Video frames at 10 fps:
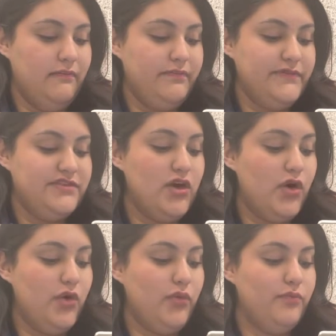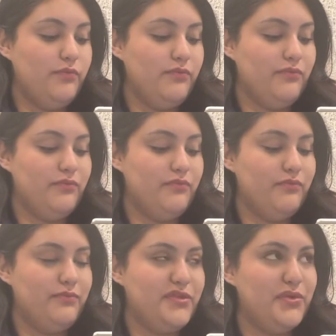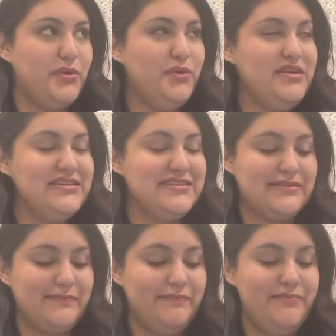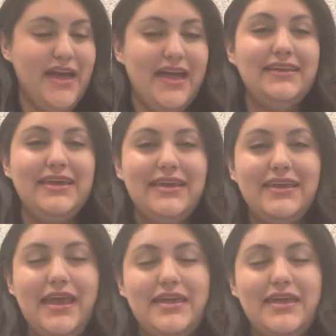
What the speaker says: So through this melody,